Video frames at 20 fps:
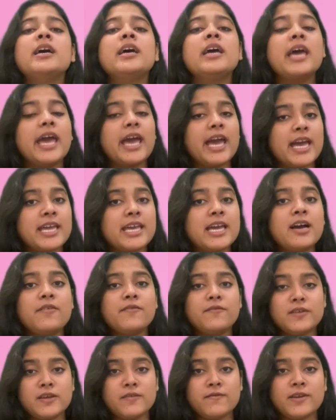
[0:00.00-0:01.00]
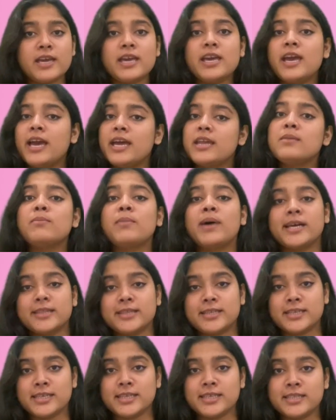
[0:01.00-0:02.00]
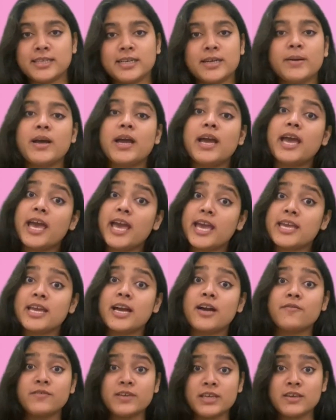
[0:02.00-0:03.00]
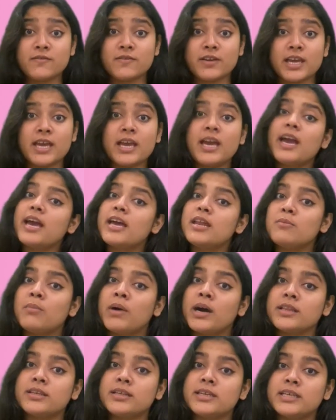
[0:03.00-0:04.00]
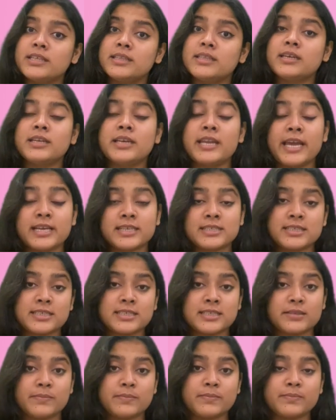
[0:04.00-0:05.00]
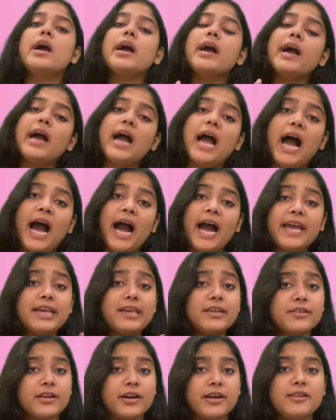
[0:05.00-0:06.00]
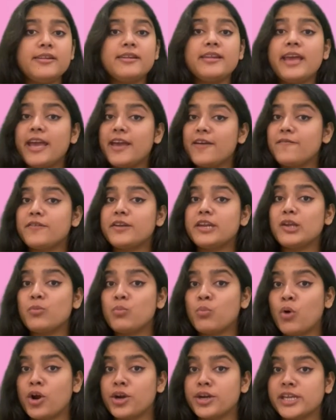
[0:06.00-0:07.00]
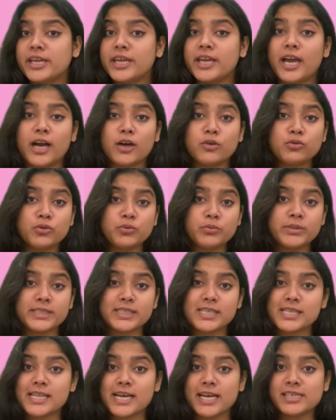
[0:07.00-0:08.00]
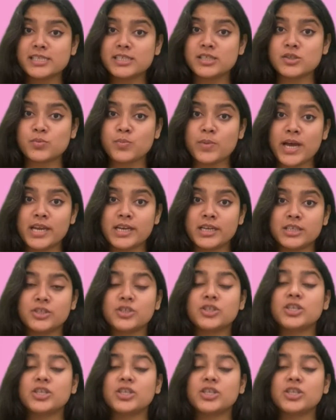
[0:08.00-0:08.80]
Ella vive en Madrid. Ella vive en Madrid. Next. I run every morning. How do we say that in Spanish?